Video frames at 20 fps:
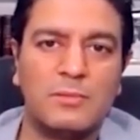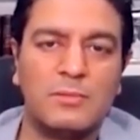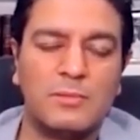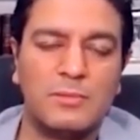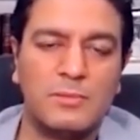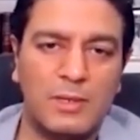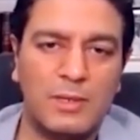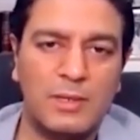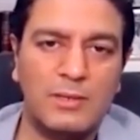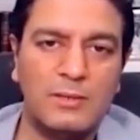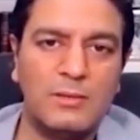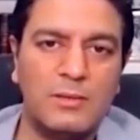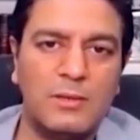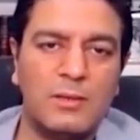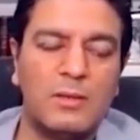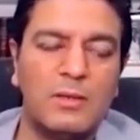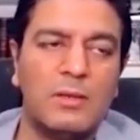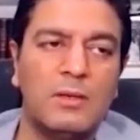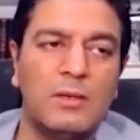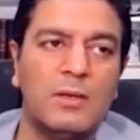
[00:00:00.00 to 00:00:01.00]
Right?
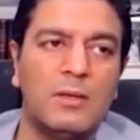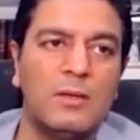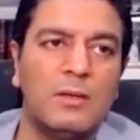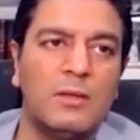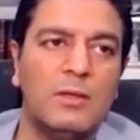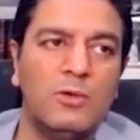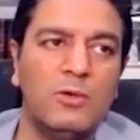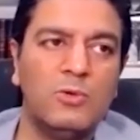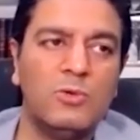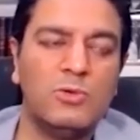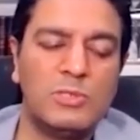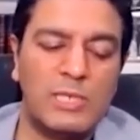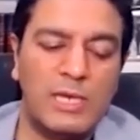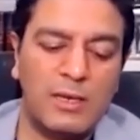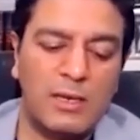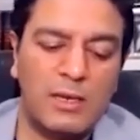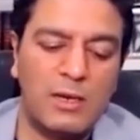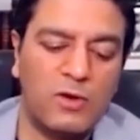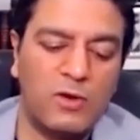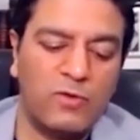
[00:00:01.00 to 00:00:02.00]
You
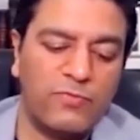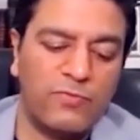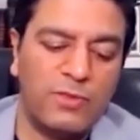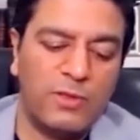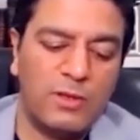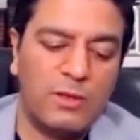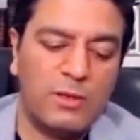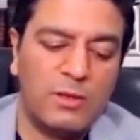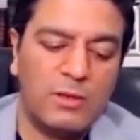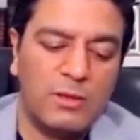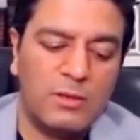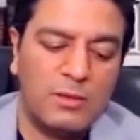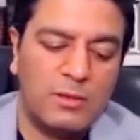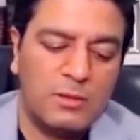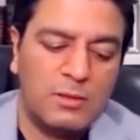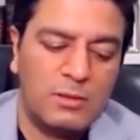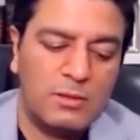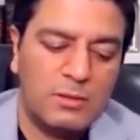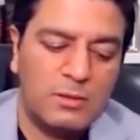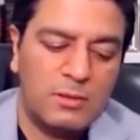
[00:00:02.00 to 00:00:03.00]
take care of the
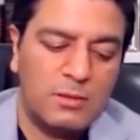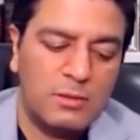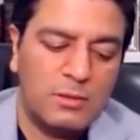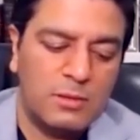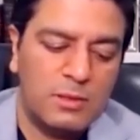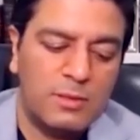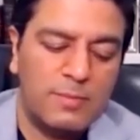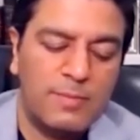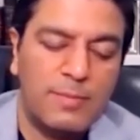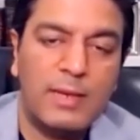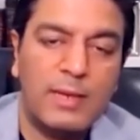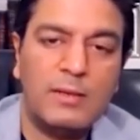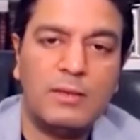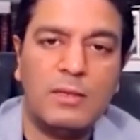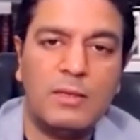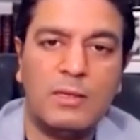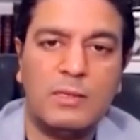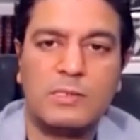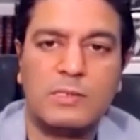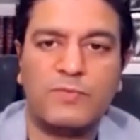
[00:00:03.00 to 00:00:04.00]
main
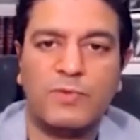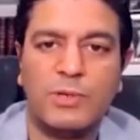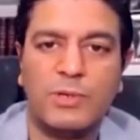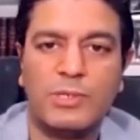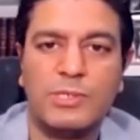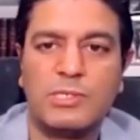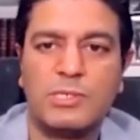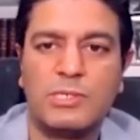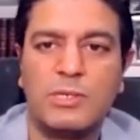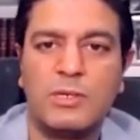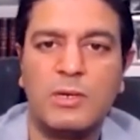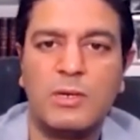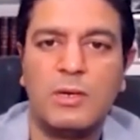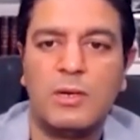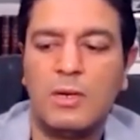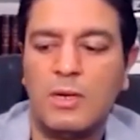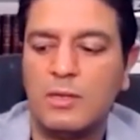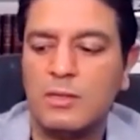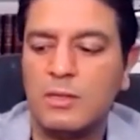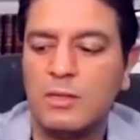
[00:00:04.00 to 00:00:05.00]
things first,
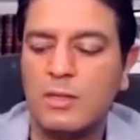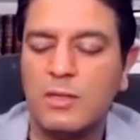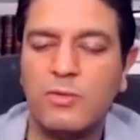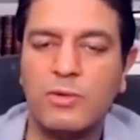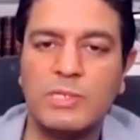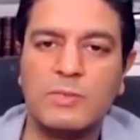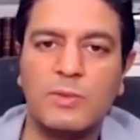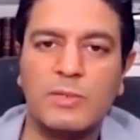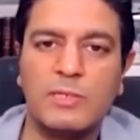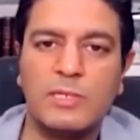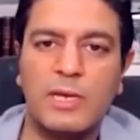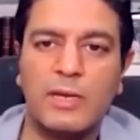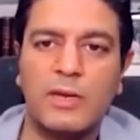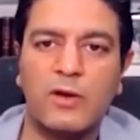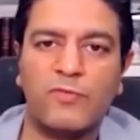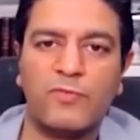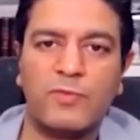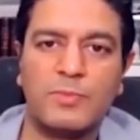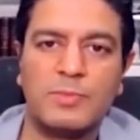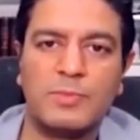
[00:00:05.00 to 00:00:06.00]
and then the rest will take
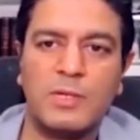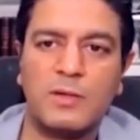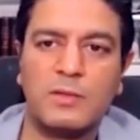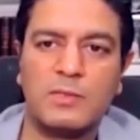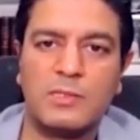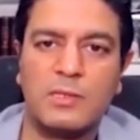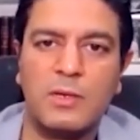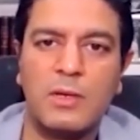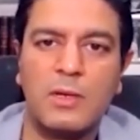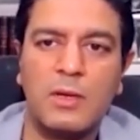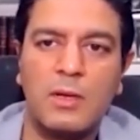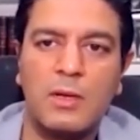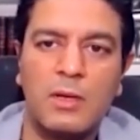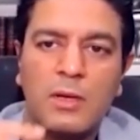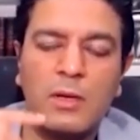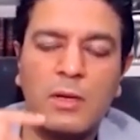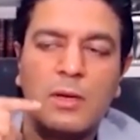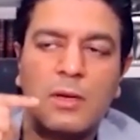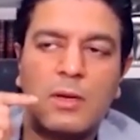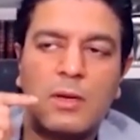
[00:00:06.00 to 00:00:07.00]
care of themselves.
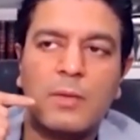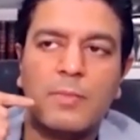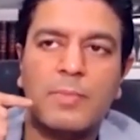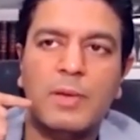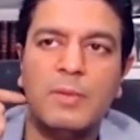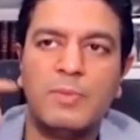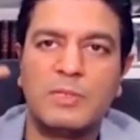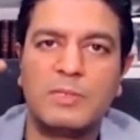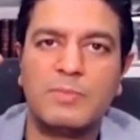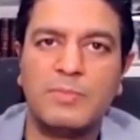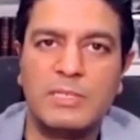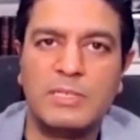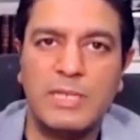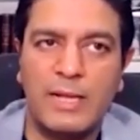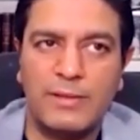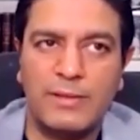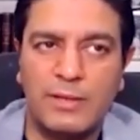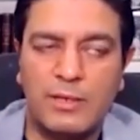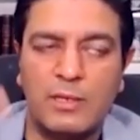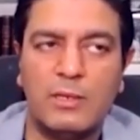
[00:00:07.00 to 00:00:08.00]
People's
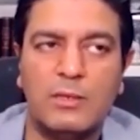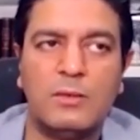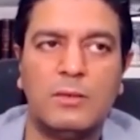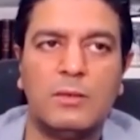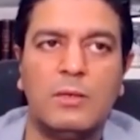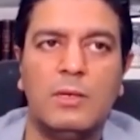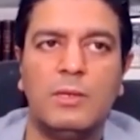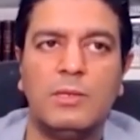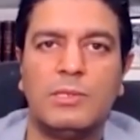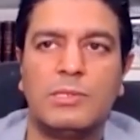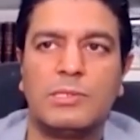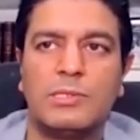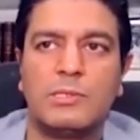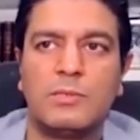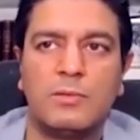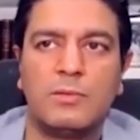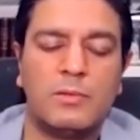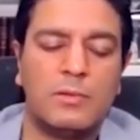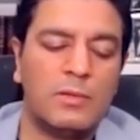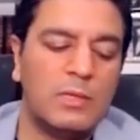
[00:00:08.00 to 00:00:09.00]
mentality
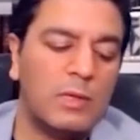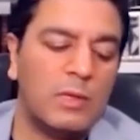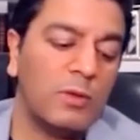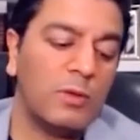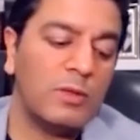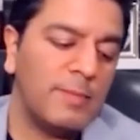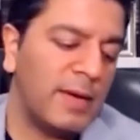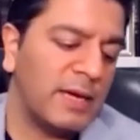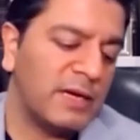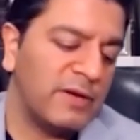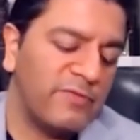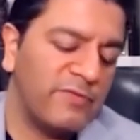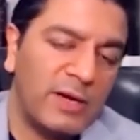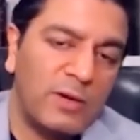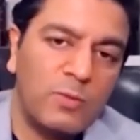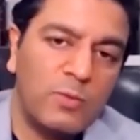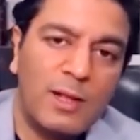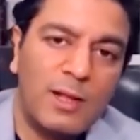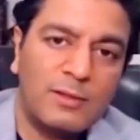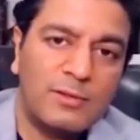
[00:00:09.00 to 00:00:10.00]
is they want the
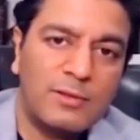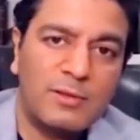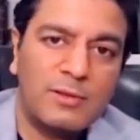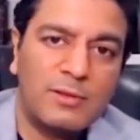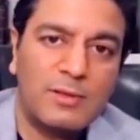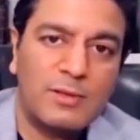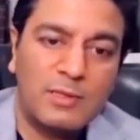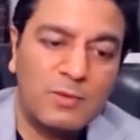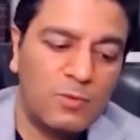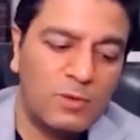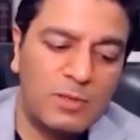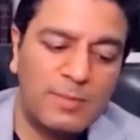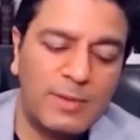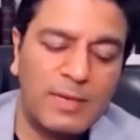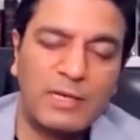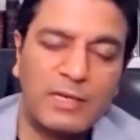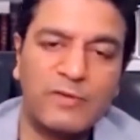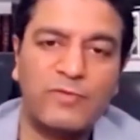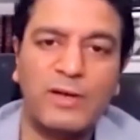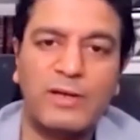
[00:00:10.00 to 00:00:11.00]
magnified wealth and they want the
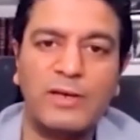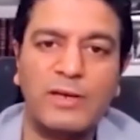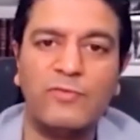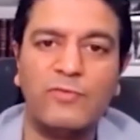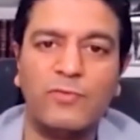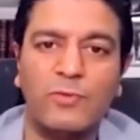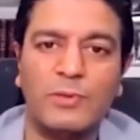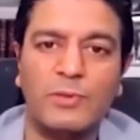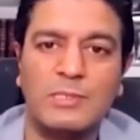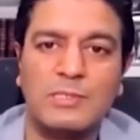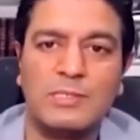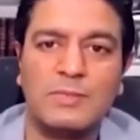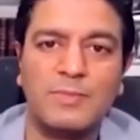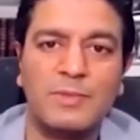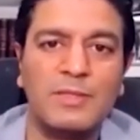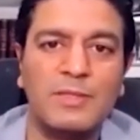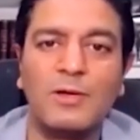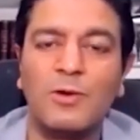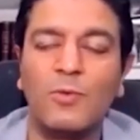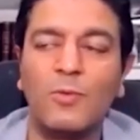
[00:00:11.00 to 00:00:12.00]
magnified influence,
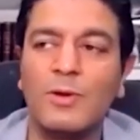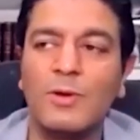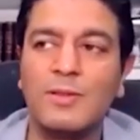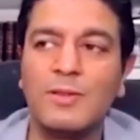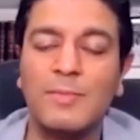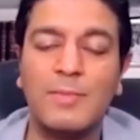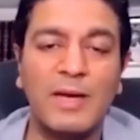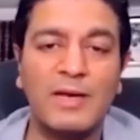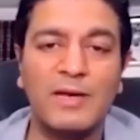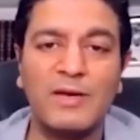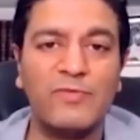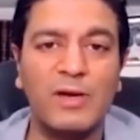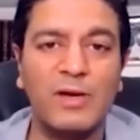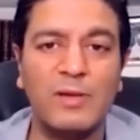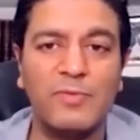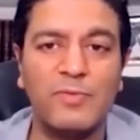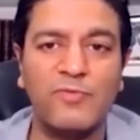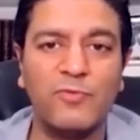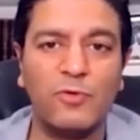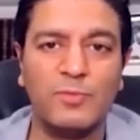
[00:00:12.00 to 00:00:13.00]
but they don't want the magnified
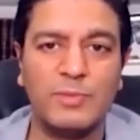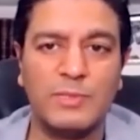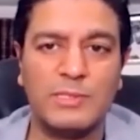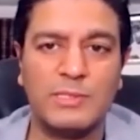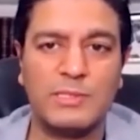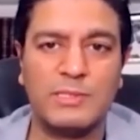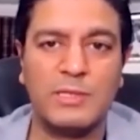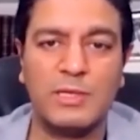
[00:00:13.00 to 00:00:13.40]
performance.